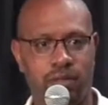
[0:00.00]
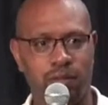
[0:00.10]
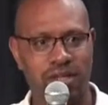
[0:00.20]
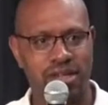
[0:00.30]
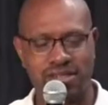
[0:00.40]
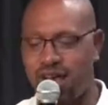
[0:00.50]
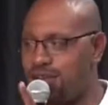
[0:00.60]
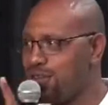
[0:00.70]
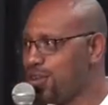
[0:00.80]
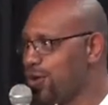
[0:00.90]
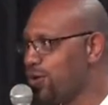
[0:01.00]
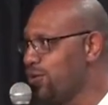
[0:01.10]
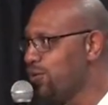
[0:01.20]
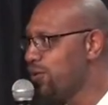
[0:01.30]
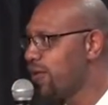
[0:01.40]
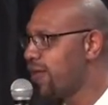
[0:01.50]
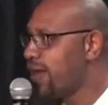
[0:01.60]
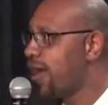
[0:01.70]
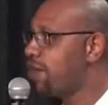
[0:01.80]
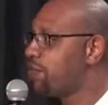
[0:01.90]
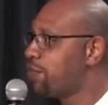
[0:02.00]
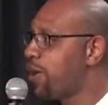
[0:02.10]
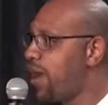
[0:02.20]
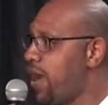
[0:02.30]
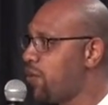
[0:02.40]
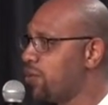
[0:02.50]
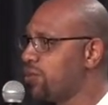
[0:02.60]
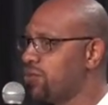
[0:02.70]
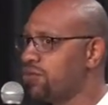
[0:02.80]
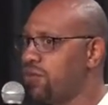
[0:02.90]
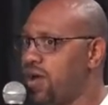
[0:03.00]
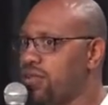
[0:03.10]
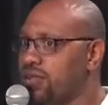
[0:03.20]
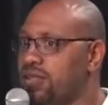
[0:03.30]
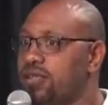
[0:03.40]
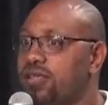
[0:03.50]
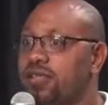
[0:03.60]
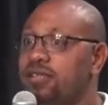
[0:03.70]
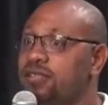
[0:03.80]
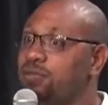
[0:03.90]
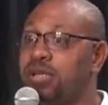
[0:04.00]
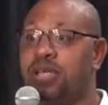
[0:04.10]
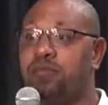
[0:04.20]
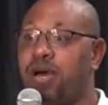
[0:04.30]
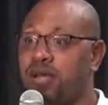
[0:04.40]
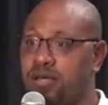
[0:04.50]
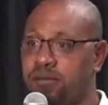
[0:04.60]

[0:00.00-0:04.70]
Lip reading: Because I know I have the power through the Father to pick it back